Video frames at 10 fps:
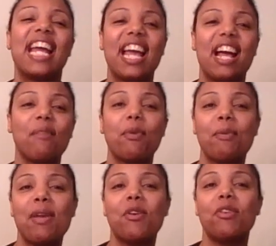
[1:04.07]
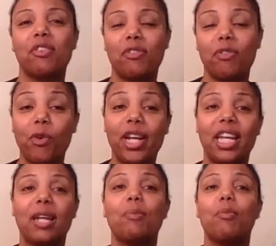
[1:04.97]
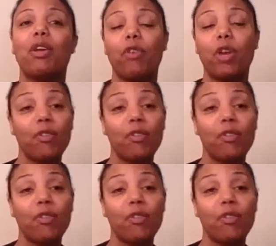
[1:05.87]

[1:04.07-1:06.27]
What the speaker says: I help women over 40 break free